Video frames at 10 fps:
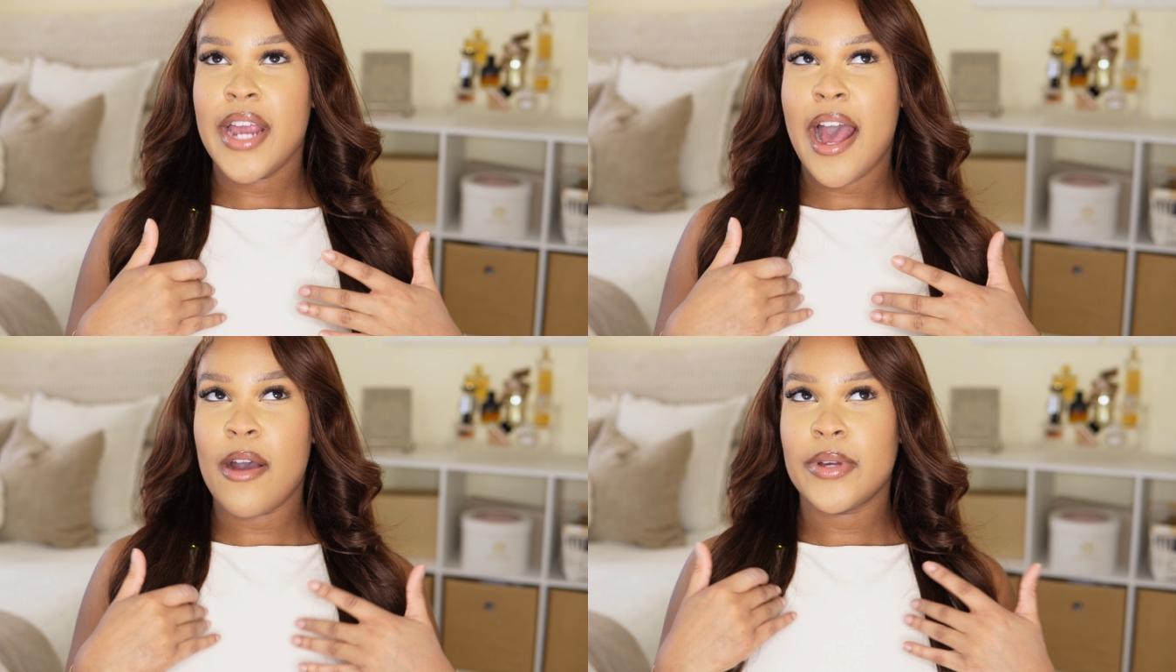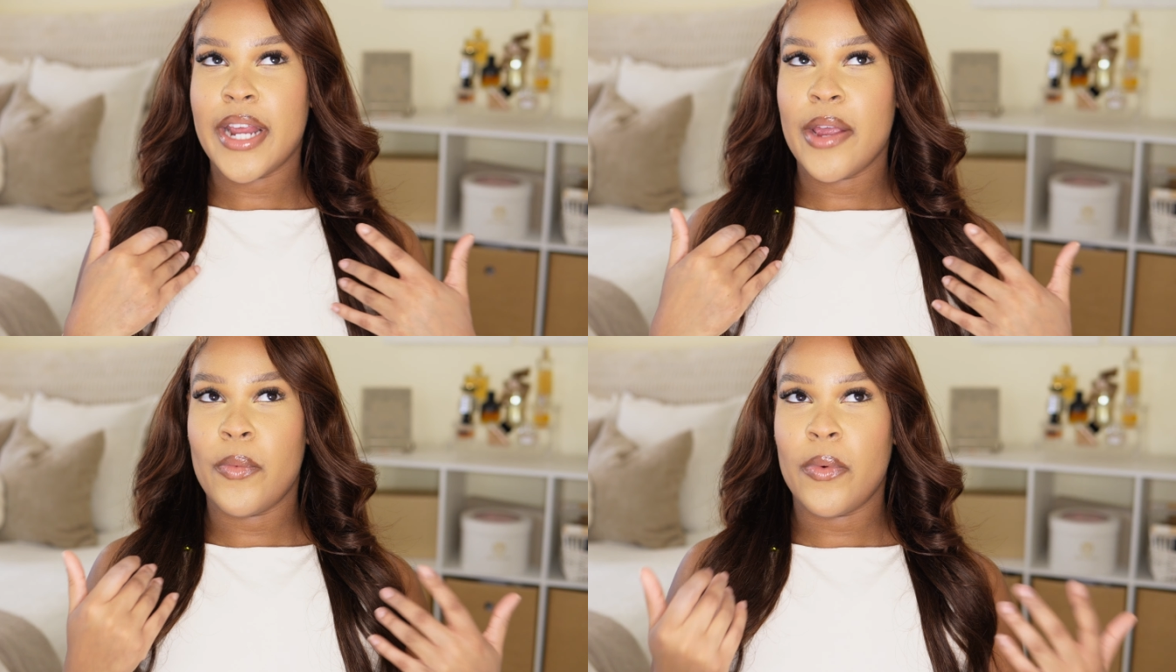how would
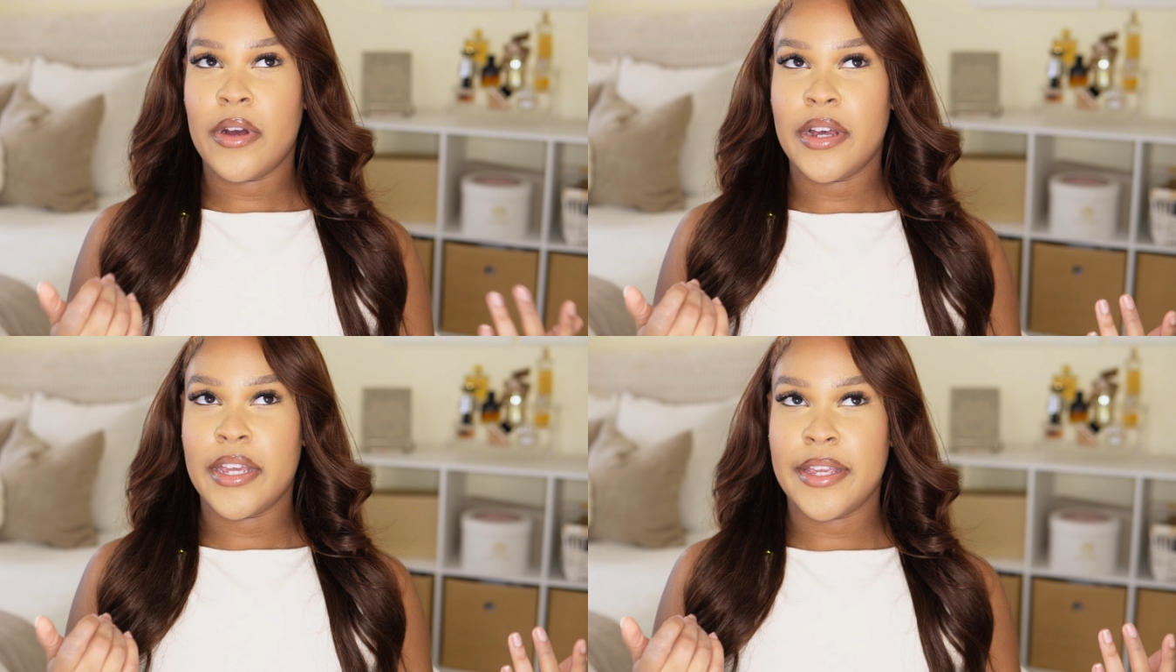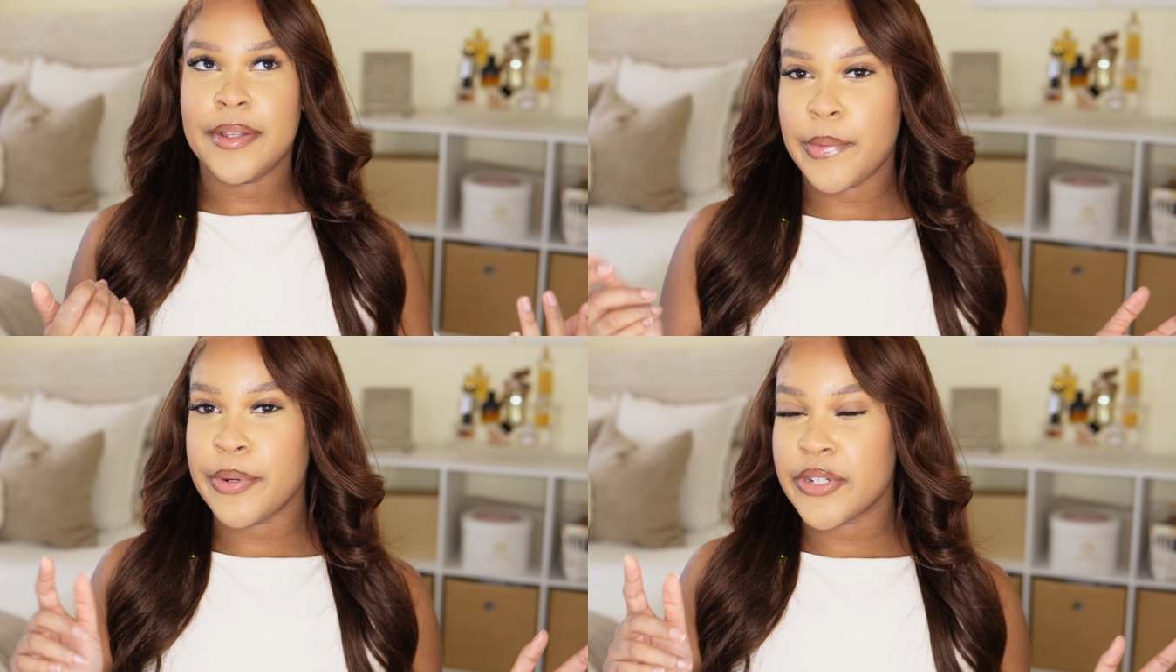I want
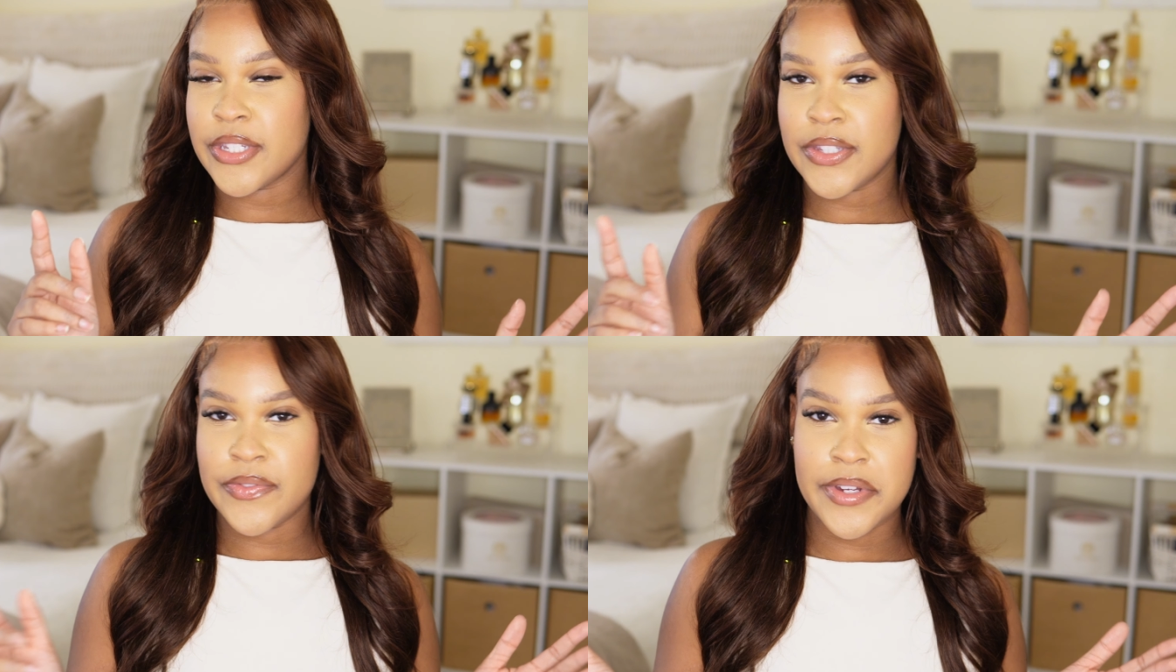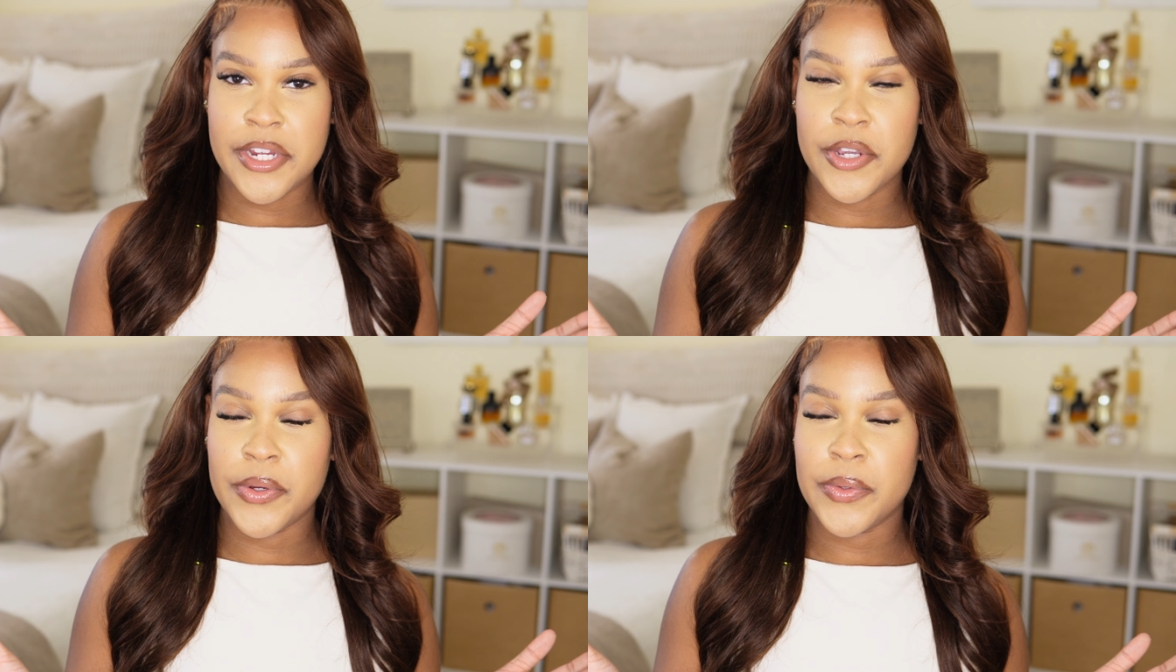the person's
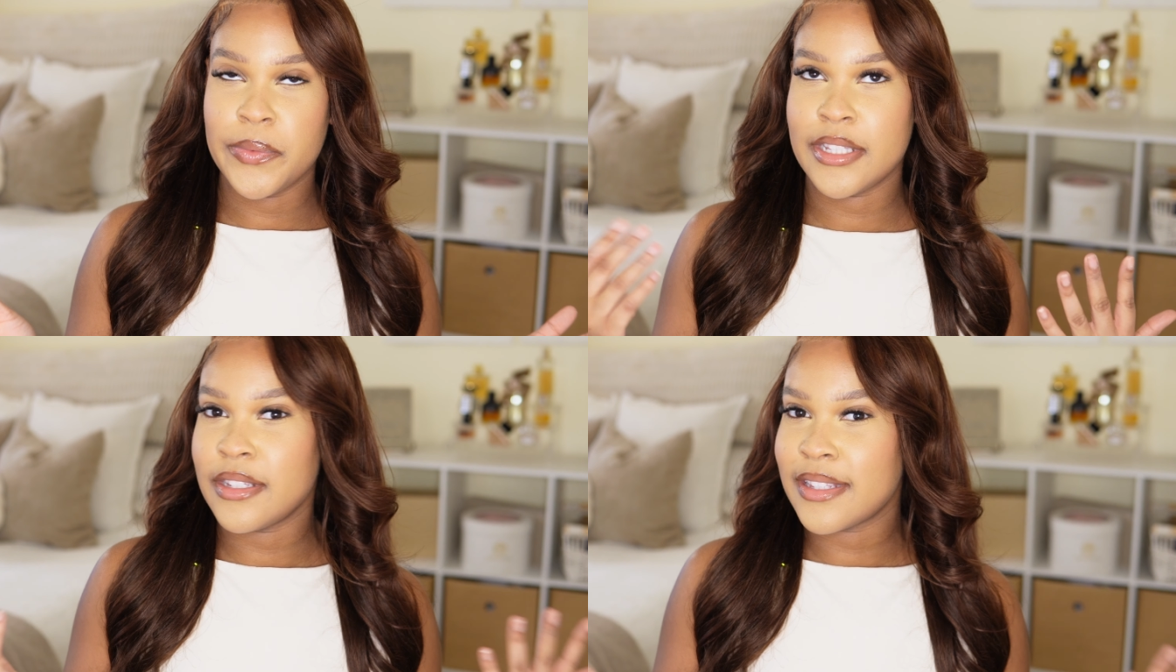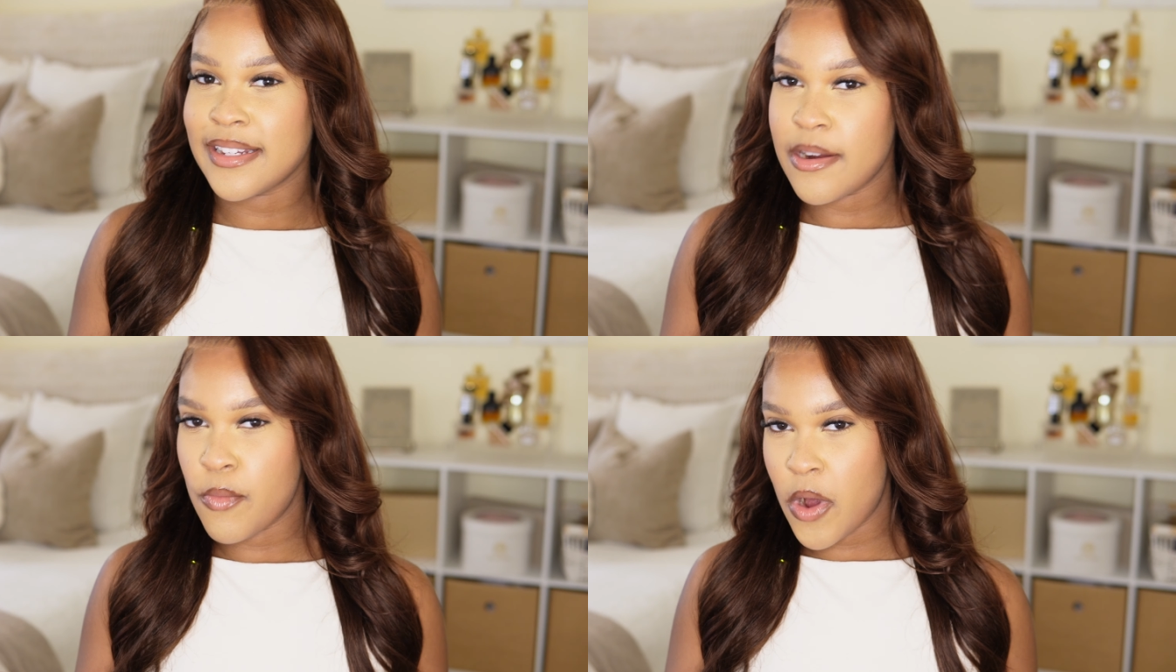video to look that I'm